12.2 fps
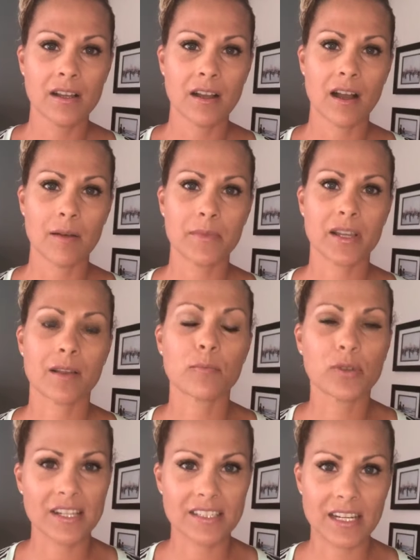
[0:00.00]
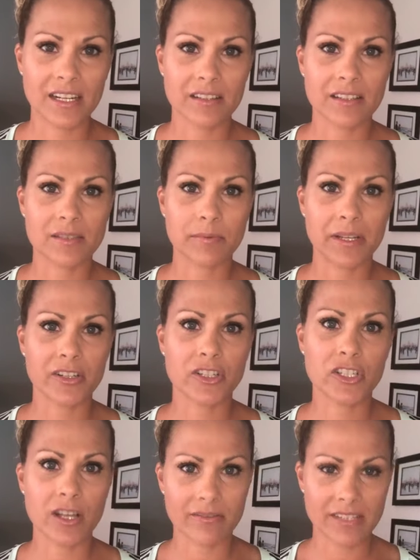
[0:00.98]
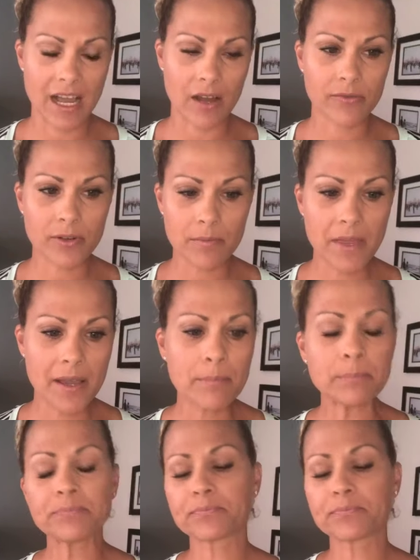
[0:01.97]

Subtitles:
the compressed air that's being shoved out from them.